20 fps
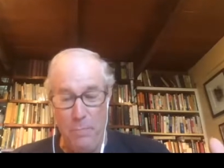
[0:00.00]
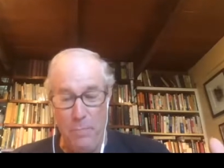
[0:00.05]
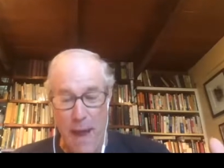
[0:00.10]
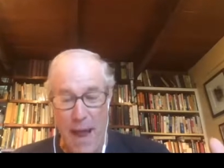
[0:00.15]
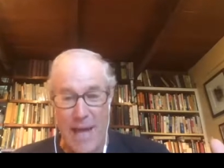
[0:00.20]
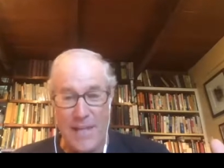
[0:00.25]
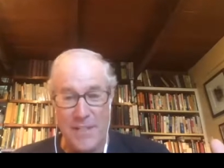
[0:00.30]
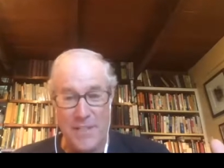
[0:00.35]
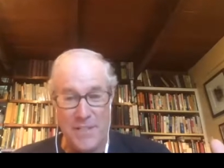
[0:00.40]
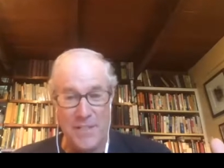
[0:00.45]

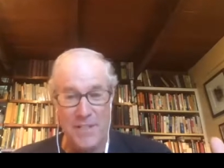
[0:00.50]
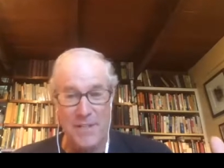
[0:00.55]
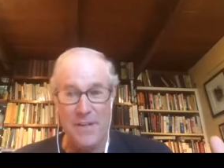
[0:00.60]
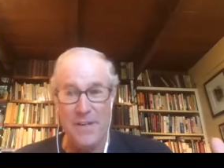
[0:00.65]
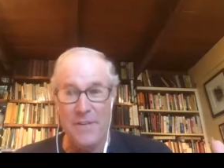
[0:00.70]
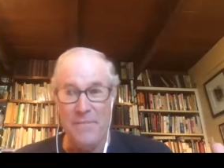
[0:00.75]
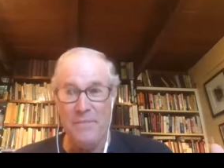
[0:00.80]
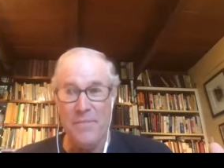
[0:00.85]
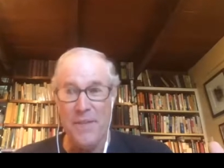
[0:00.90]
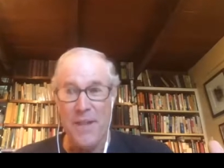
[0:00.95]
pasture
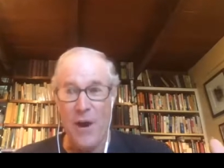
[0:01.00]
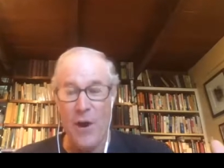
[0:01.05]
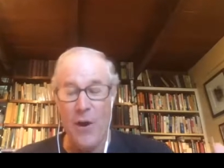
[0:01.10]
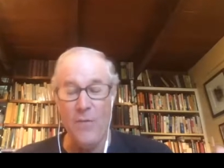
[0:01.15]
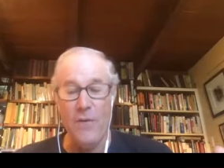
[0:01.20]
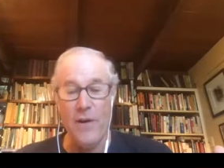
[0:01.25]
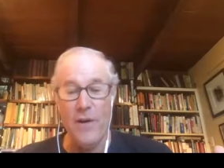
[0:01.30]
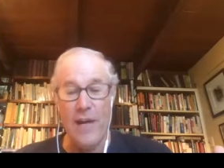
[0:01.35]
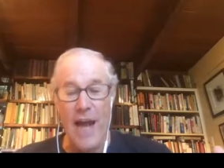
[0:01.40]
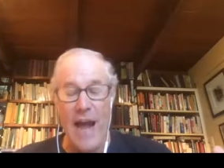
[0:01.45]

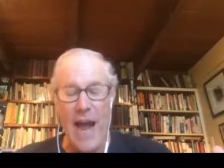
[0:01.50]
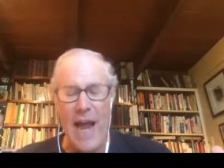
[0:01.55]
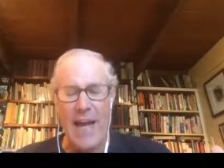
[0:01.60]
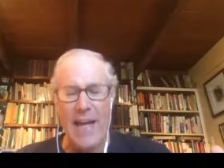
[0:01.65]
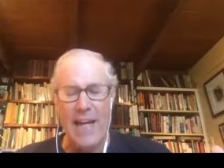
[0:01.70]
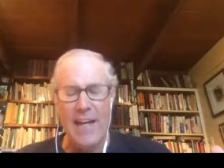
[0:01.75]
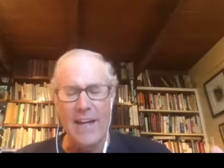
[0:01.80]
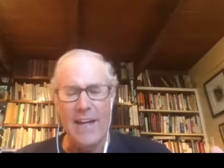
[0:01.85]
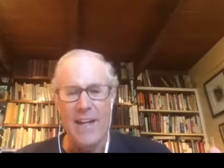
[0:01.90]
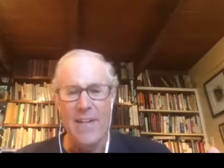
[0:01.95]

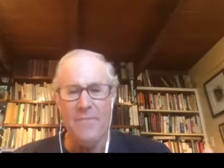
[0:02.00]
overnight.